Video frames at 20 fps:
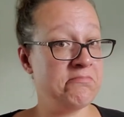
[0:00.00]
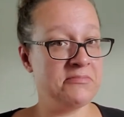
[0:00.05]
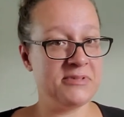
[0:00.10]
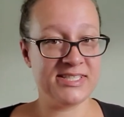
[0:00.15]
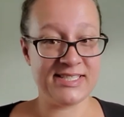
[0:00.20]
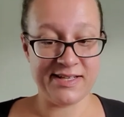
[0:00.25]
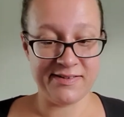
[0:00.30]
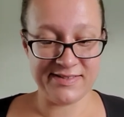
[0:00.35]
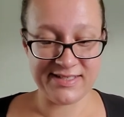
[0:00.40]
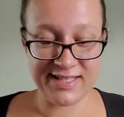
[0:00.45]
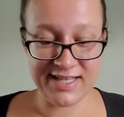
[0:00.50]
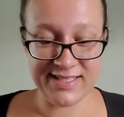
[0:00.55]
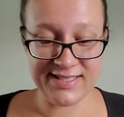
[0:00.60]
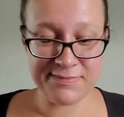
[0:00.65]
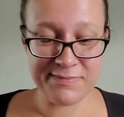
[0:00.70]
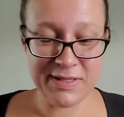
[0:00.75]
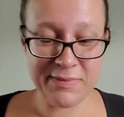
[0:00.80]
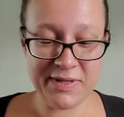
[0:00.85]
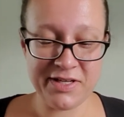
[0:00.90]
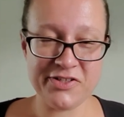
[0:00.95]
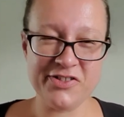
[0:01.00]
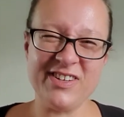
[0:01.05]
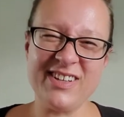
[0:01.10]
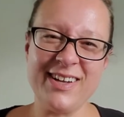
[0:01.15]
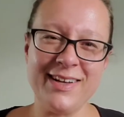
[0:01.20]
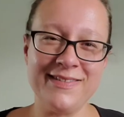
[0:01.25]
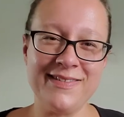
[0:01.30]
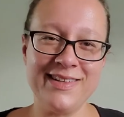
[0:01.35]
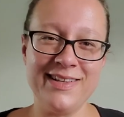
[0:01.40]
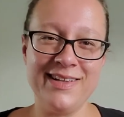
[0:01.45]
Sounds nice. Maybe I should have
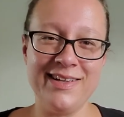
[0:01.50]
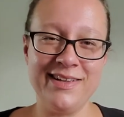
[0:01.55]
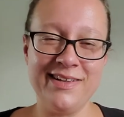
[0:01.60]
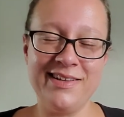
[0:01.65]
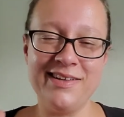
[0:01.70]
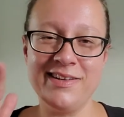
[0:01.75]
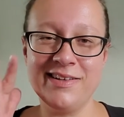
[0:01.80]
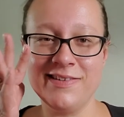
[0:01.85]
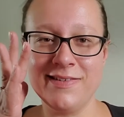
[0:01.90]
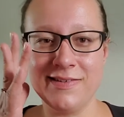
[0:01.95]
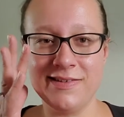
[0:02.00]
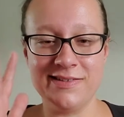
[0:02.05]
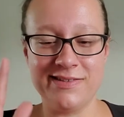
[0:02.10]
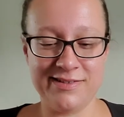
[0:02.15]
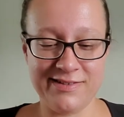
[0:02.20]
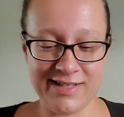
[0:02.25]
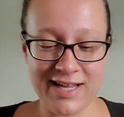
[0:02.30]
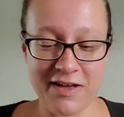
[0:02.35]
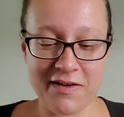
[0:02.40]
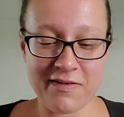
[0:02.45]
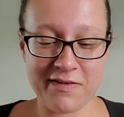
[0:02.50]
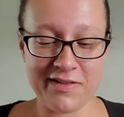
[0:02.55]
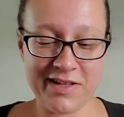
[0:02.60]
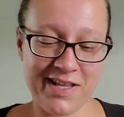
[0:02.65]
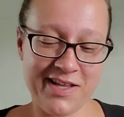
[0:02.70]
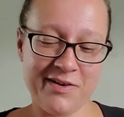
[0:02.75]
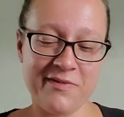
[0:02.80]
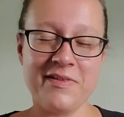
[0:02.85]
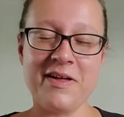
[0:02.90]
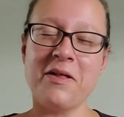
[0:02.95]
got the, now, like,
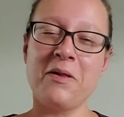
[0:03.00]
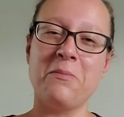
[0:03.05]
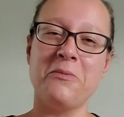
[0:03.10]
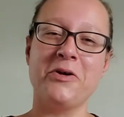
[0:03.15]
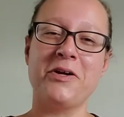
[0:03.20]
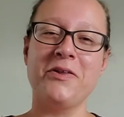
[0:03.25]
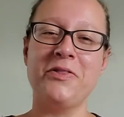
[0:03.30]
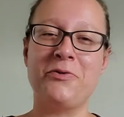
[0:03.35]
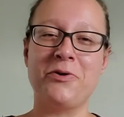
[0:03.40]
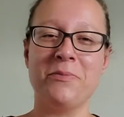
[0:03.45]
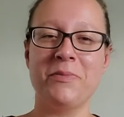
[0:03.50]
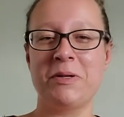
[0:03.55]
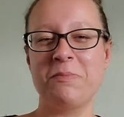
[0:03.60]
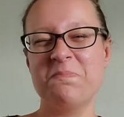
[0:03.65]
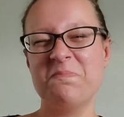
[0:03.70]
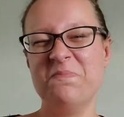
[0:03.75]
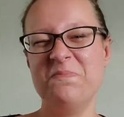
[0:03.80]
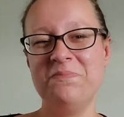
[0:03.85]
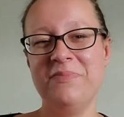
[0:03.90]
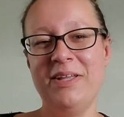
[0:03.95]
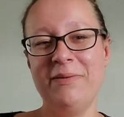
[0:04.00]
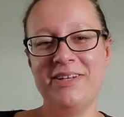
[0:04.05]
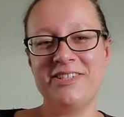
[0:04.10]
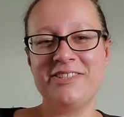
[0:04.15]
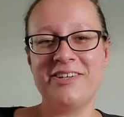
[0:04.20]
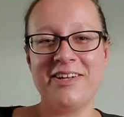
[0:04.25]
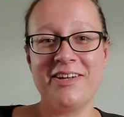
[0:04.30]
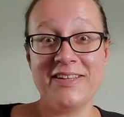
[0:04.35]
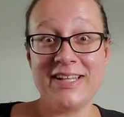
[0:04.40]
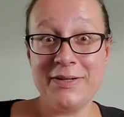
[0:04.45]
you know, now I'm looking through, I'm like, maybe I
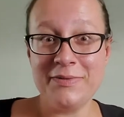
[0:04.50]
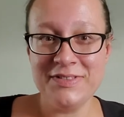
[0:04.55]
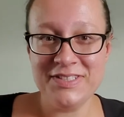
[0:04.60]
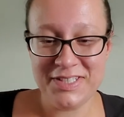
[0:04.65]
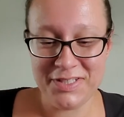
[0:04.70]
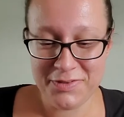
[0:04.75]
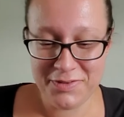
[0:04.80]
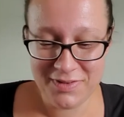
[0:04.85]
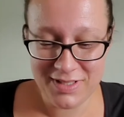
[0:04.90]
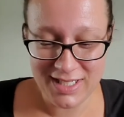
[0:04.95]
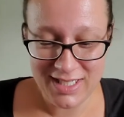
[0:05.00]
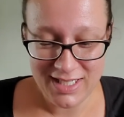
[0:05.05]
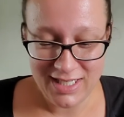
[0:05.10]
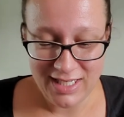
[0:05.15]
should have got that one too.